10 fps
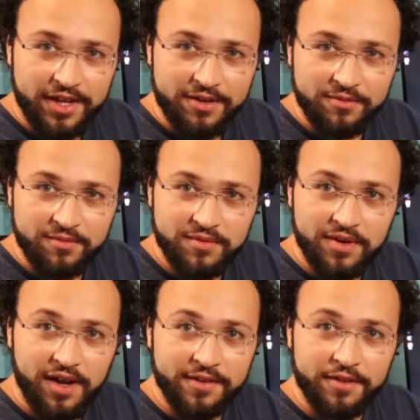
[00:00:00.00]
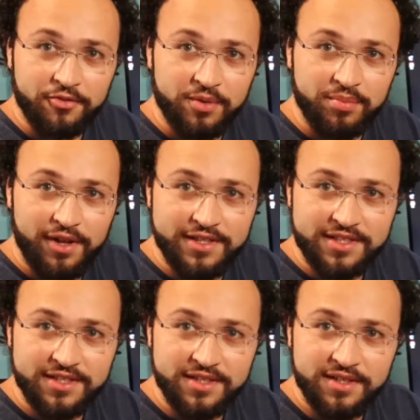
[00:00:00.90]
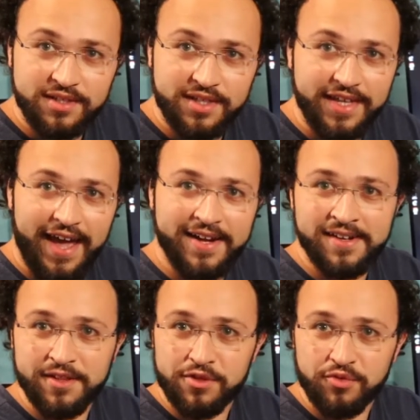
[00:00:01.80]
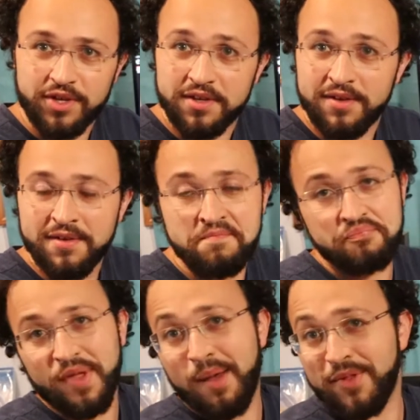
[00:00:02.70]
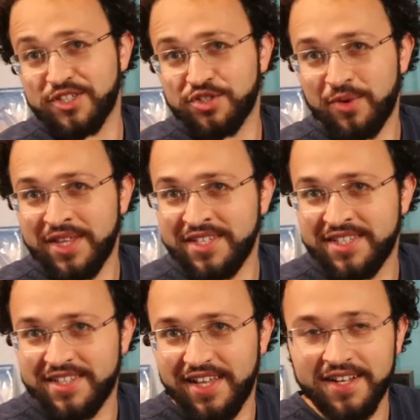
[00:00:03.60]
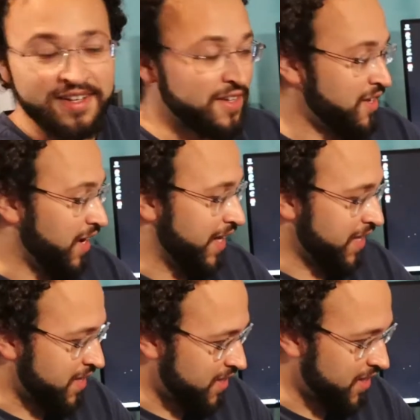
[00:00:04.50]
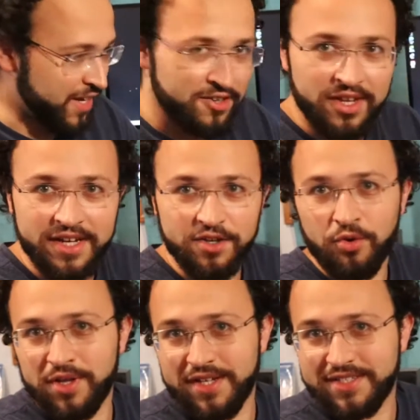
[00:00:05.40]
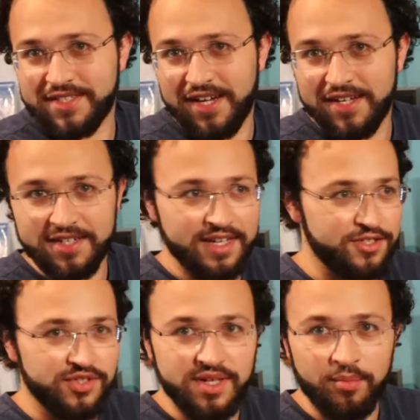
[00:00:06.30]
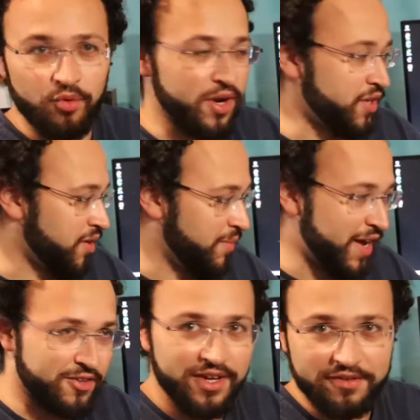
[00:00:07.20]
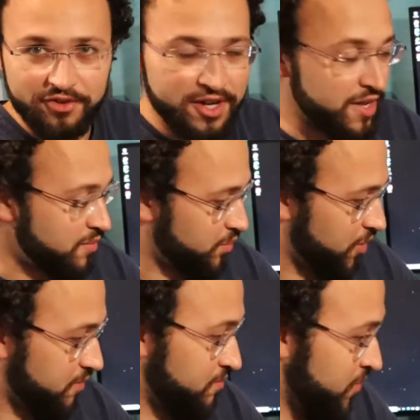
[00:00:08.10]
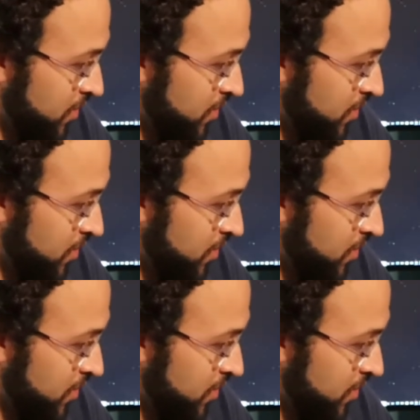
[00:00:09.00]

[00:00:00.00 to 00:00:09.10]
light on the 3 Plus, and they had it on the 3. I'm not sure why they did that. I like the indicator light knowing that it's on, in case you step away, you come back, you kind of forget, but